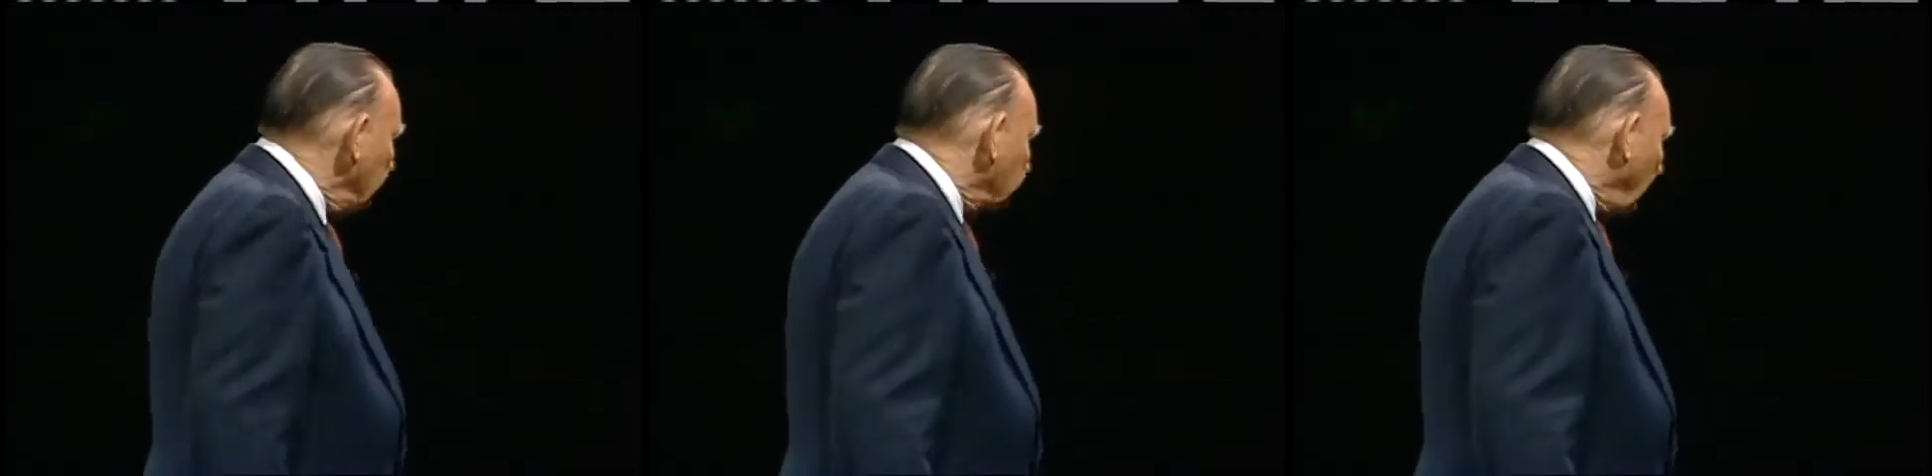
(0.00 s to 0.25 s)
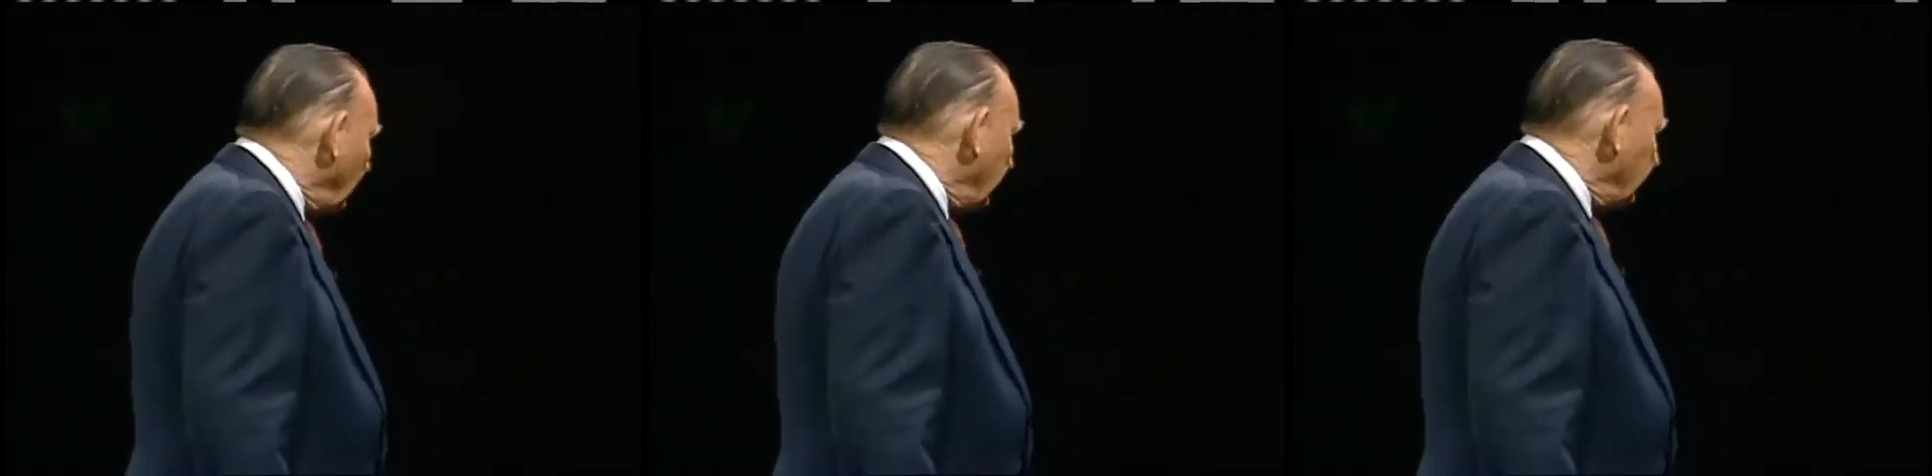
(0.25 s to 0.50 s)
was
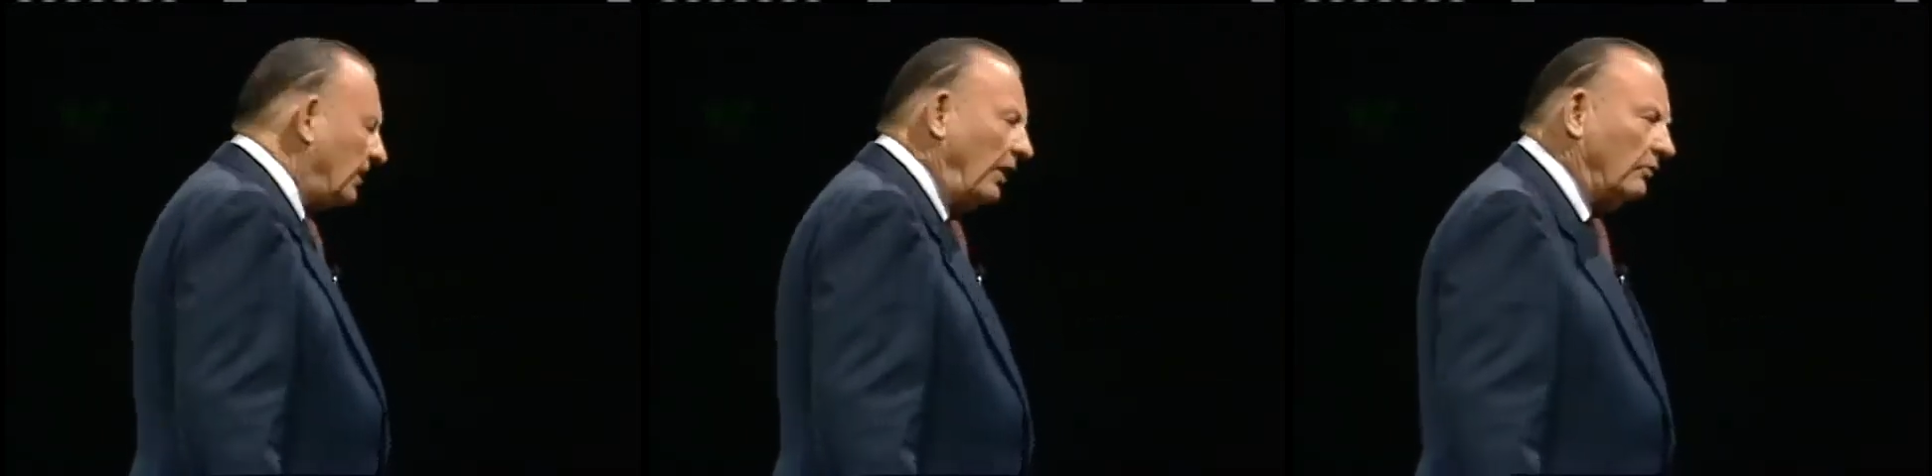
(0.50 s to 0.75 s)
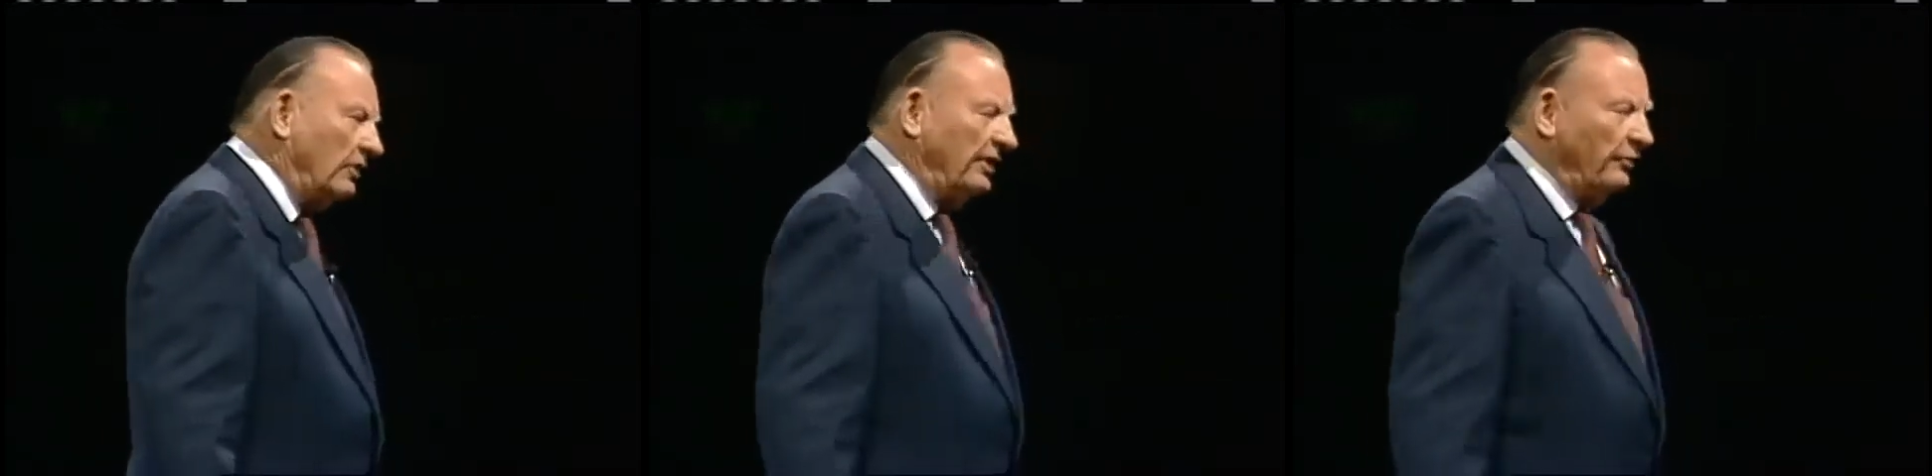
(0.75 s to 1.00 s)
already
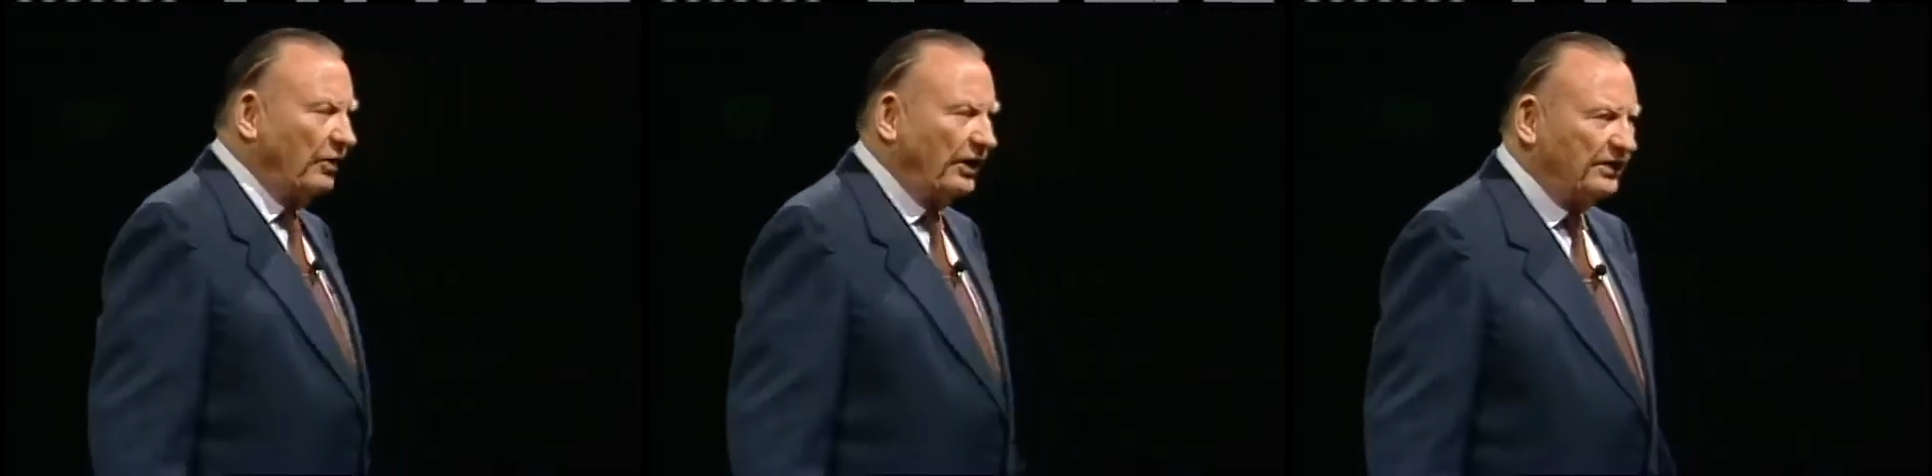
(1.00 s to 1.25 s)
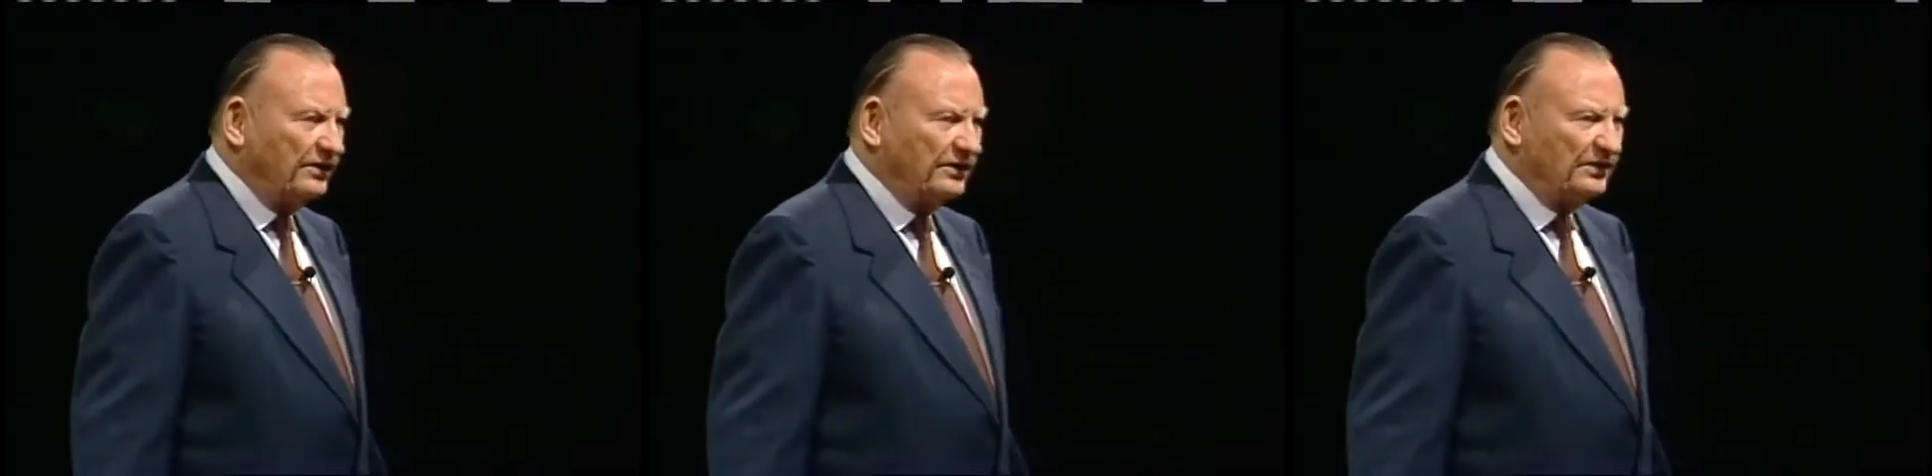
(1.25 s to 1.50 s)
gone anyway.